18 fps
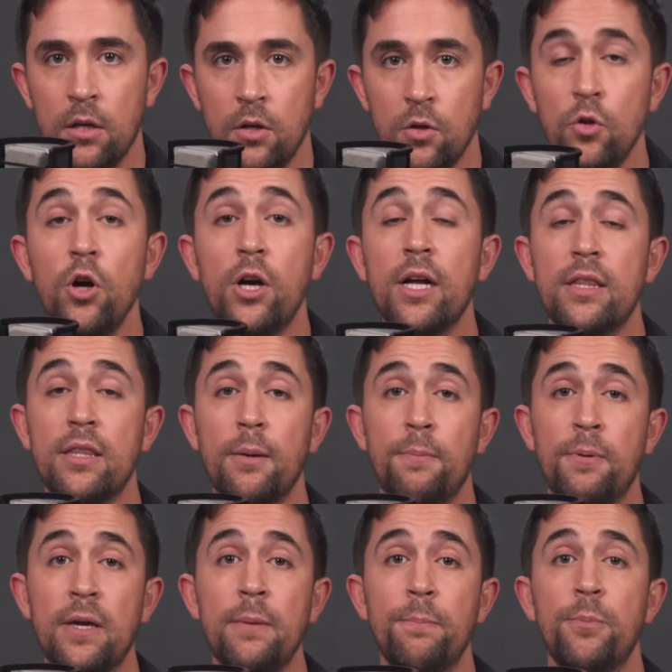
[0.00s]
Look at the
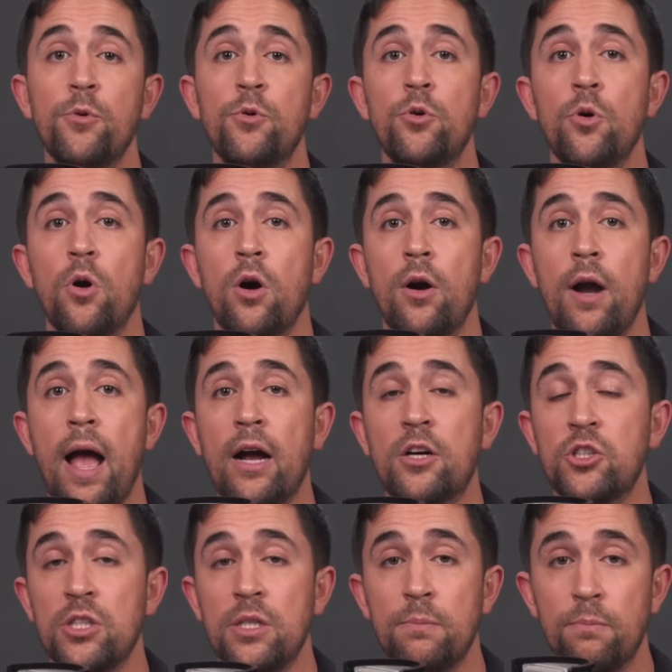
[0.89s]
people who are
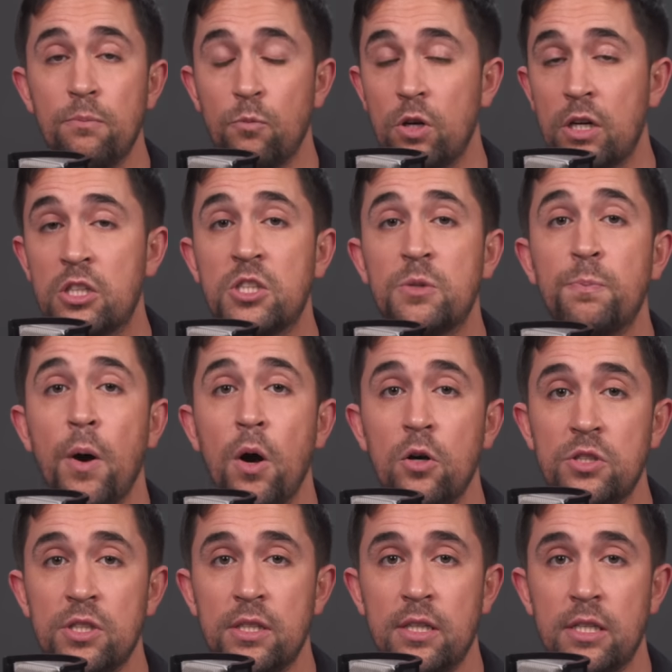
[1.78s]
actually
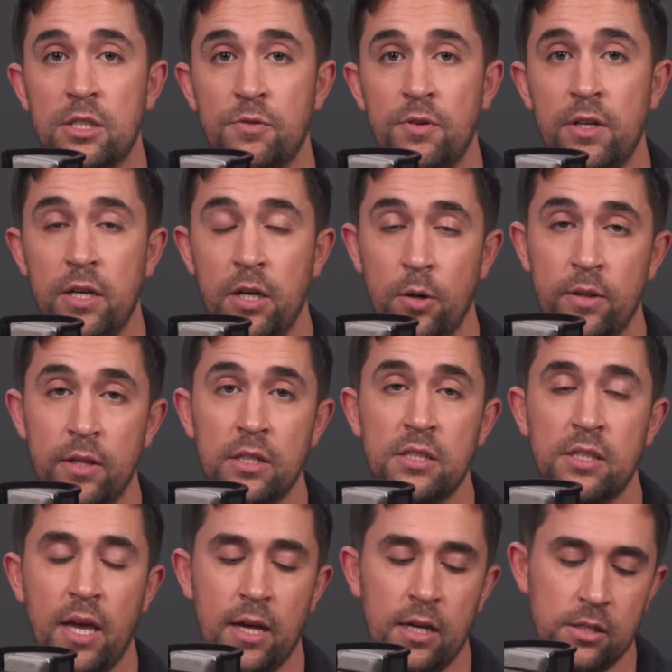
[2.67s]
exposing this video. In
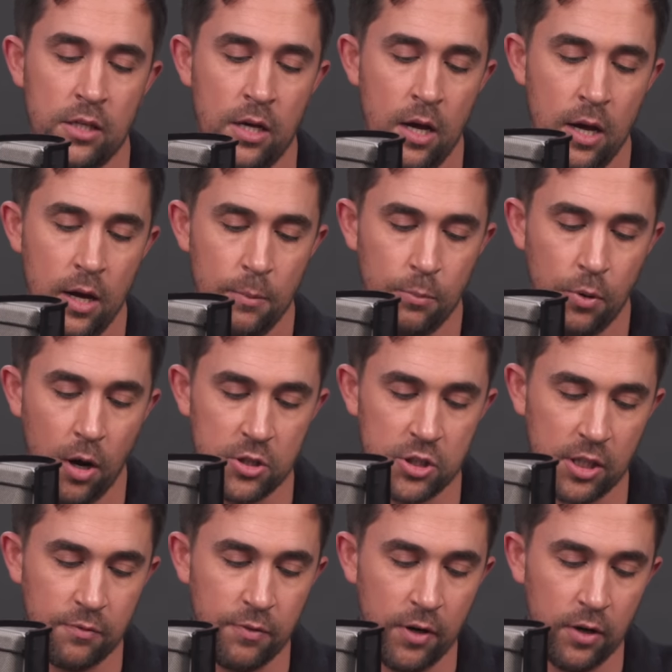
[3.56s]
this case,
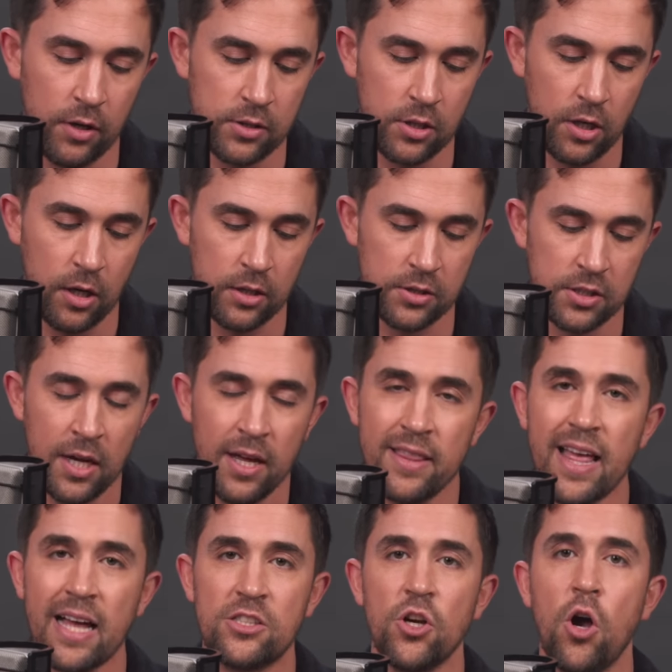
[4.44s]
Project Veritas.
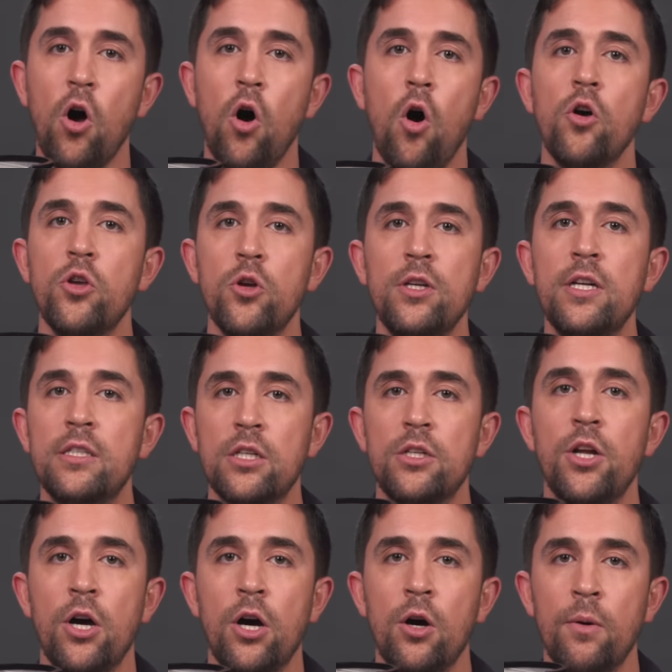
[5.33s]
That's all you need
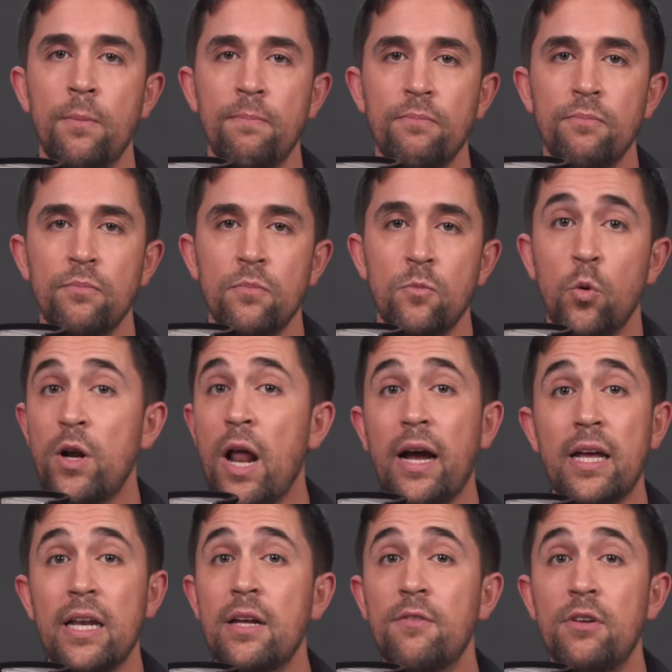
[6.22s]
to know. We're
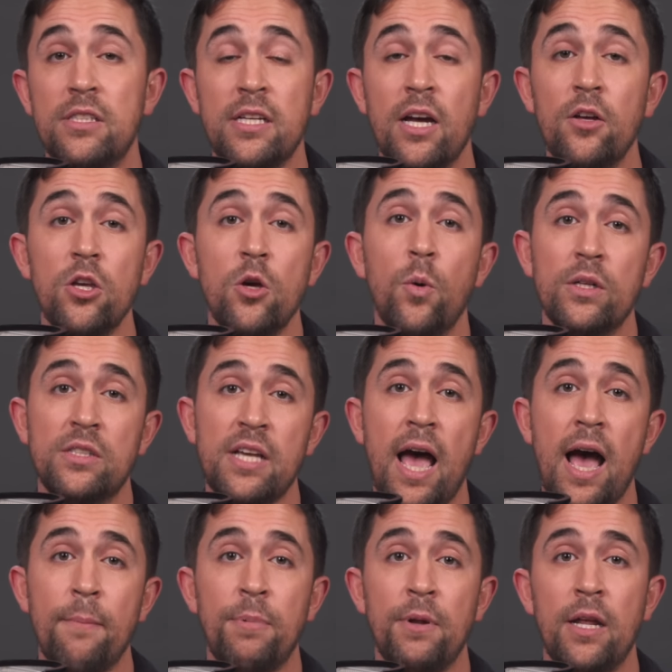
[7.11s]
not going to even tell you what's
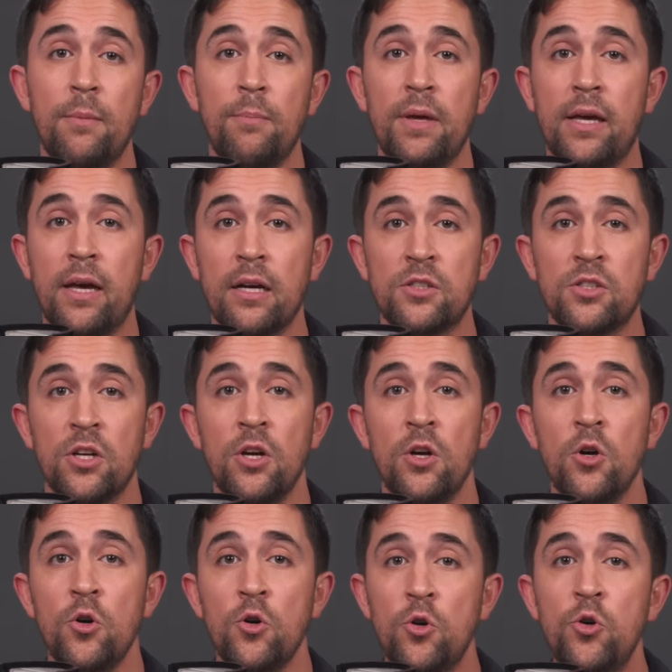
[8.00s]
happening because
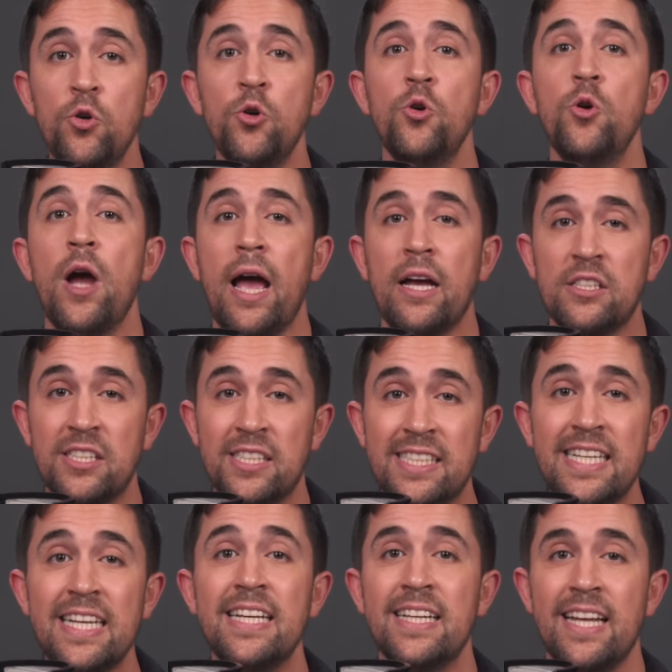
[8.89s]
who has
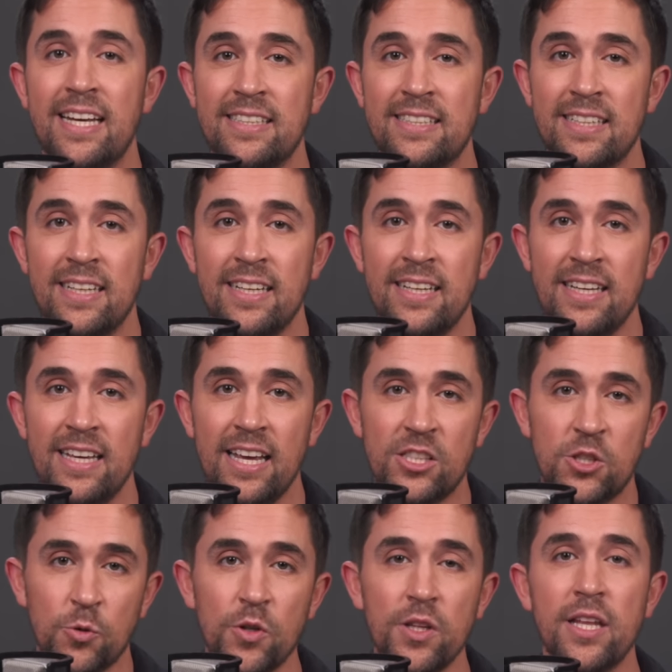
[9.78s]
seen it
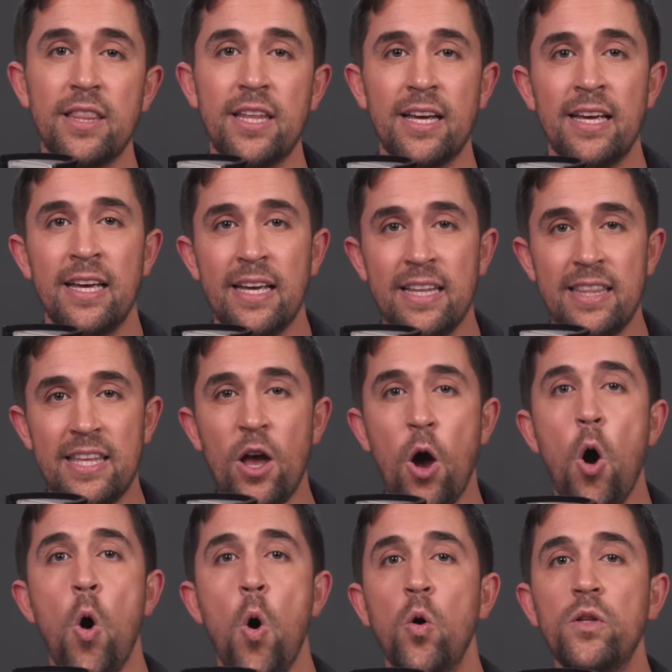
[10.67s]
is really the
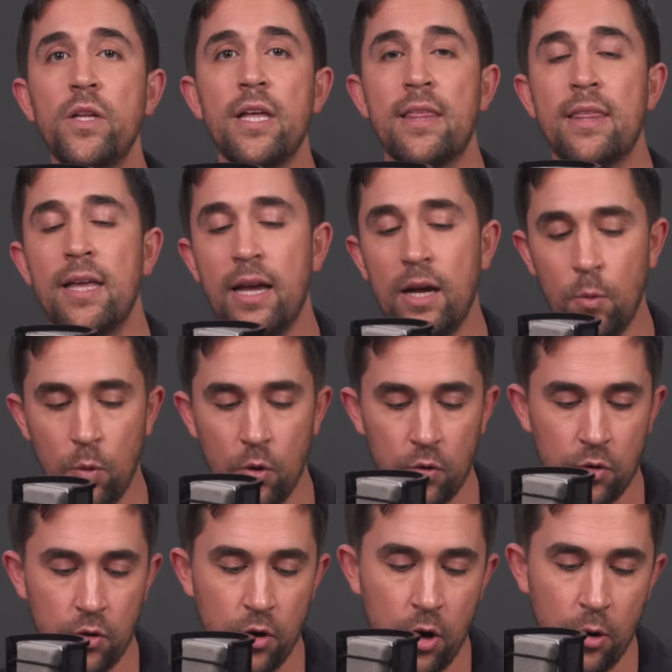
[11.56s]
only thing
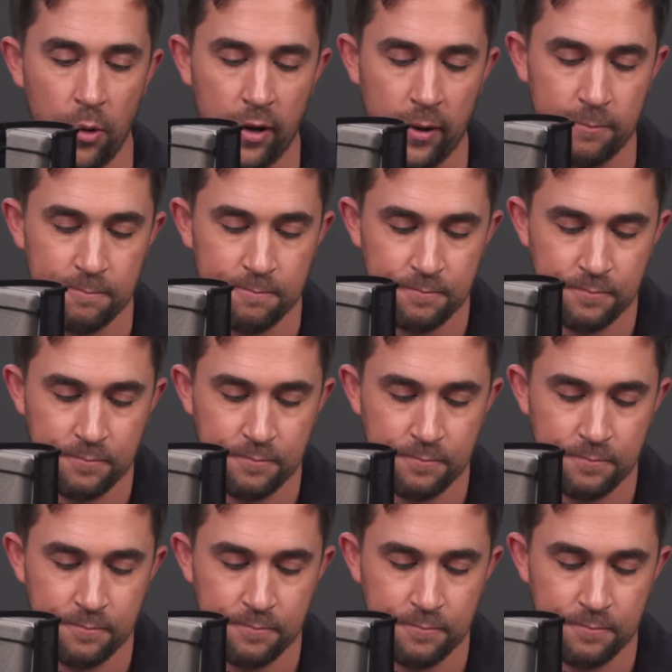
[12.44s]
worth knowing.